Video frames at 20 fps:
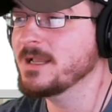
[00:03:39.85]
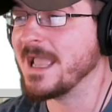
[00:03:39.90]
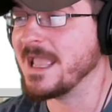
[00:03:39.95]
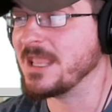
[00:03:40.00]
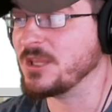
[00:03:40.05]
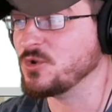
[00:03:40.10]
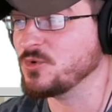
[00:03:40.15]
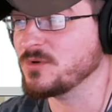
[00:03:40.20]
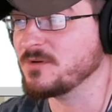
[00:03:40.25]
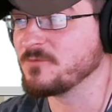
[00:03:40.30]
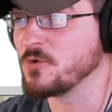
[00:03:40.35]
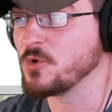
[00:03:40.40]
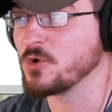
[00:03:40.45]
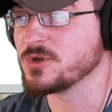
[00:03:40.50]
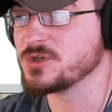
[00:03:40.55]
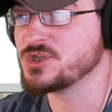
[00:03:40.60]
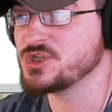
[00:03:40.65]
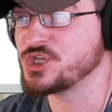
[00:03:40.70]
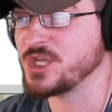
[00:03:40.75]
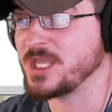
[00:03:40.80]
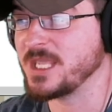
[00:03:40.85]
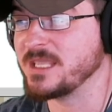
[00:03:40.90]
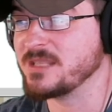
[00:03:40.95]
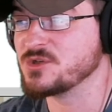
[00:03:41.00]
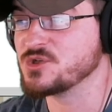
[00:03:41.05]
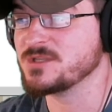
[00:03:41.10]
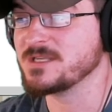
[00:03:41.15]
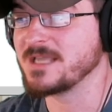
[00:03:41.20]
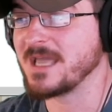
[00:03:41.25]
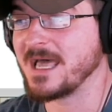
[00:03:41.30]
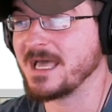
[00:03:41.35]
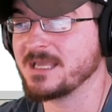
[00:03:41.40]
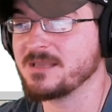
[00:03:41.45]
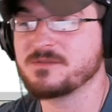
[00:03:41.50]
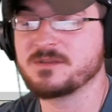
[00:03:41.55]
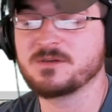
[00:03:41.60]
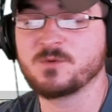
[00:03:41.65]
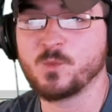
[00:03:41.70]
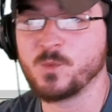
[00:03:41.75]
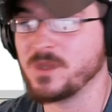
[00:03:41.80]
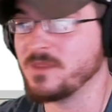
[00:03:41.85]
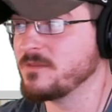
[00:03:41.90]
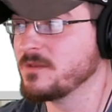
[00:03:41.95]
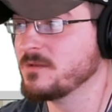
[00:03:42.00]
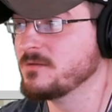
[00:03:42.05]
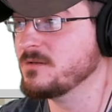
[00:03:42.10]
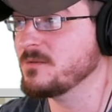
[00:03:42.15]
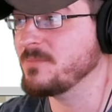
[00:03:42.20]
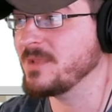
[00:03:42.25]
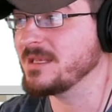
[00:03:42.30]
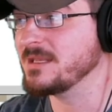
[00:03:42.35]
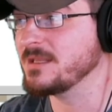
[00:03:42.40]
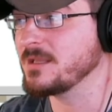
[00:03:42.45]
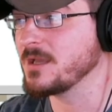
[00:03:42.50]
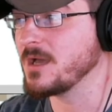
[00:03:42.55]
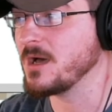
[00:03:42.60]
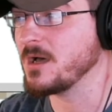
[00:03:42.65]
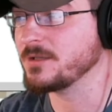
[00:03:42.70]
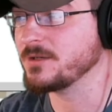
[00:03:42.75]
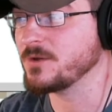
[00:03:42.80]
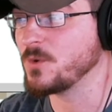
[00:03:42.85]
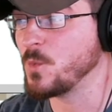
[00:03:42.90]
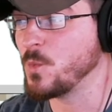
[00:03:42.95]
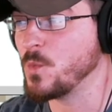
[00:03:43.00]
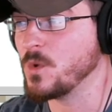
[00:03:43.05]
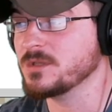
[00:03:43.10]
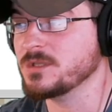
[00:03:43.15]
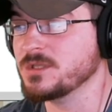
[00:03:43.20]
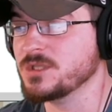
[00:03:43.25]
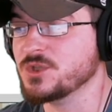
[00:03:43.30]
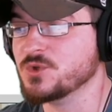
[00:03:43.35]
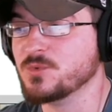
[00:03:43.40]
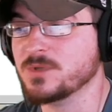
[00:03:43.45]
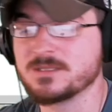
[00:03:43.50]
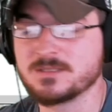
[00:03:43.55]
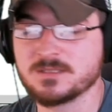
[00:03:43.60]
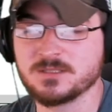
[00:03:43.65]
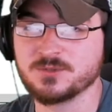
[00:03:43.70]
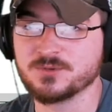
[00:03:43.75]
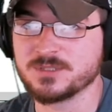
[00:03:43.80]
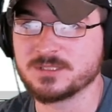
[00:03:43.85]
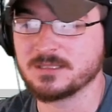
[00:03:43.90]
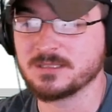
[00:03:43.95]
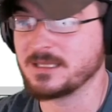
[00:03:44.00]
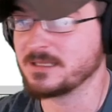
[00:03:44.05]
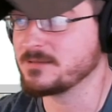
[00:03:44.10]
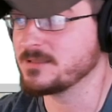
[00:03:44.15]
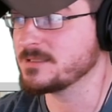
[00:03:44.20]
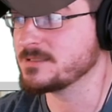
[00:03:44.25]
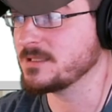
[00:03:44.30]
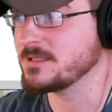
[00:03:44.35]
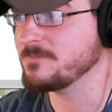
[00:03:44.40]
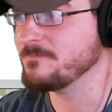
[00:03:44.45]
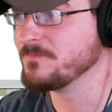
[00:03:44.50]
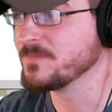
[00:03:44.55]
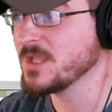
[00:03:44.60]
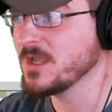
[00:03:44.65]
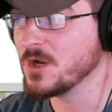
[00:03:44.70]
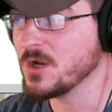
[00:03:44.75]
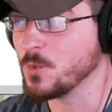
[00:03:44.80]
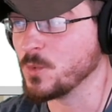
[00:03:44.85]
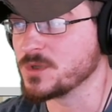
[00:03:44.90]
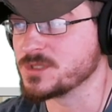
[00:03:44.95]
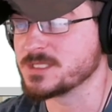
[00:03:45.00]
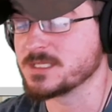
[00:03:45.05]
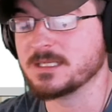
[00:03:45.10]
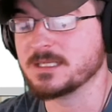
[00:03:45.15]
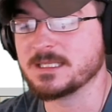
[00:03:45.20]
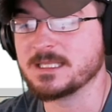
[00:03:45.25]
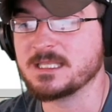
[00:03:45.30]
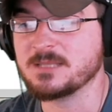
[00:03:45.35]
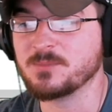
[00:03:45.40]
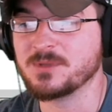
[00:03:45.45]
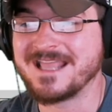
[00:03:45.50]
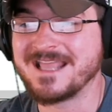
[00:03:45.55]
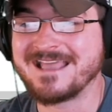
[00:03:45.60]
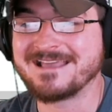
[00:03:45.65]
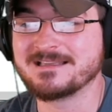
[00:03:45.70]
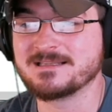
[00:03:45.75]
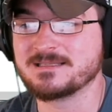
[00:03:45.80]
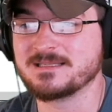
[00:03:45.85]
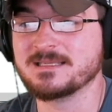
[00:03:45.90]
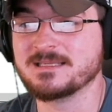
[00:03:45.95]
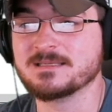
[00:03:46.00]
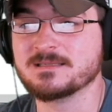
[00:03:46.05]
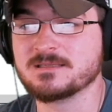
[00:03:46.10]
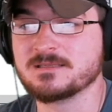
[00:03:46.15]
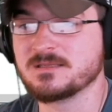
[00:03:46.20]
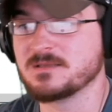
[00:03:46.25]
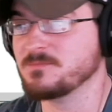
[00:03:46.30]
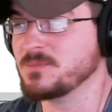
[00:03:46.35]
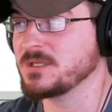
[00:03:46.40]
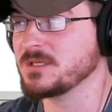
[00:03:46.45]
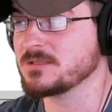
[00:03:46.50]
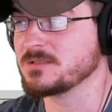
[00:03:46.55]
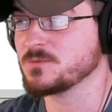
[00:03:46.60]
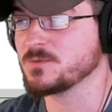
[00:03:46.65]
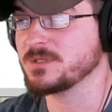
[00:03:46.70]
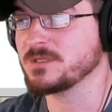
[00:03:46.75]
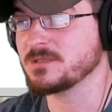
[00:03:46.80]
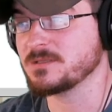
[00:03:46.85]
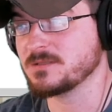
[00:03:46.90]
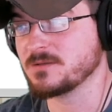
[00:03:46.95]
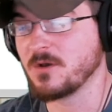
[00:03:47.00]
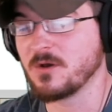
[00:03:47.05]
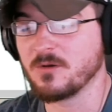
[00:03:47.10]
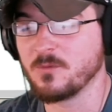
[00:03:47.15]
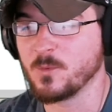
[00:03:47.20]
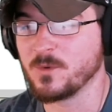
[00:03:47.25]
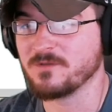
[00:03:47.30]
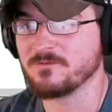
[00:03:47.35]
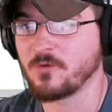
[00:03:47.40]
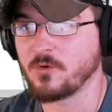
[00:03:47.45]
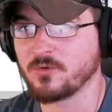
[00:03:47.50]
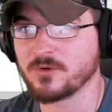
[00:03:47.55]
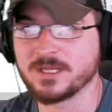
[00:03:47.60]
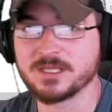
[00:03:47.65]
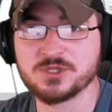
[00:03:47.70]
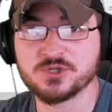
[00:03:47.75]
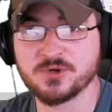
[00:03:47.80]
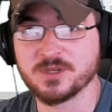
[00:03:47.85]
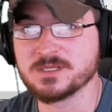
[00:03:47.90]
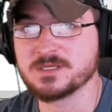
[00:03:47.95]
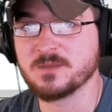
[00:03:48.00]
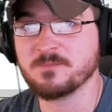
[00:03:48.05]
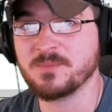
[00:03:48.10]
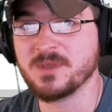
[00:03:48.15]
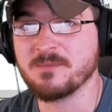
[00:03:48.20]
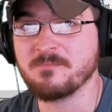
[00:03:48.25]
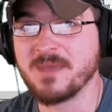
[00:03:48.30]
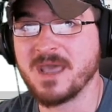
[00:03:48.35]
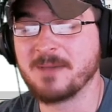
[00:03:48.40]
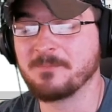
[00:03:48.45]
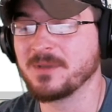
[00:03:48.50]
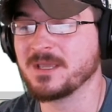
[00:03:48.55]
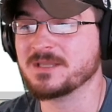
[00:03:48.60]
And you can of course change the height and width depending on what units you select this in. We're just going to keep it as is because we is we've already traced a bitmap.